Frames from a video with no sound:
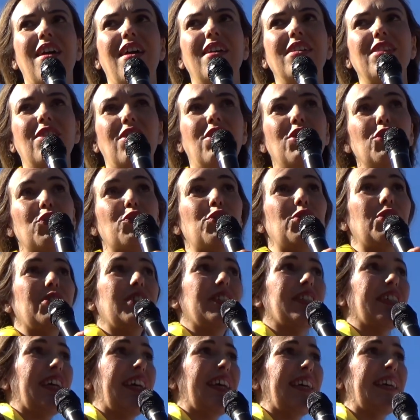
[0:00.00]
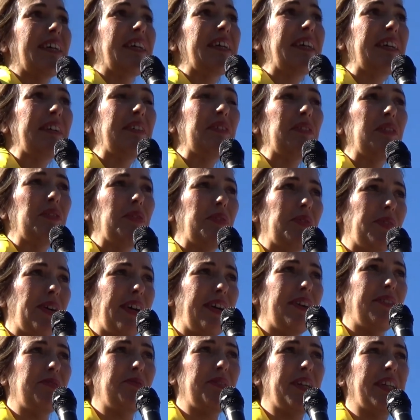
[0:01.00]
I long for the day
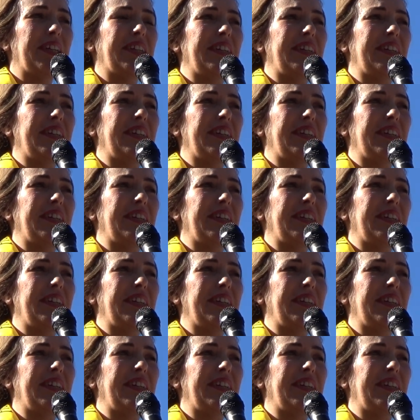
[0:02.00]
where we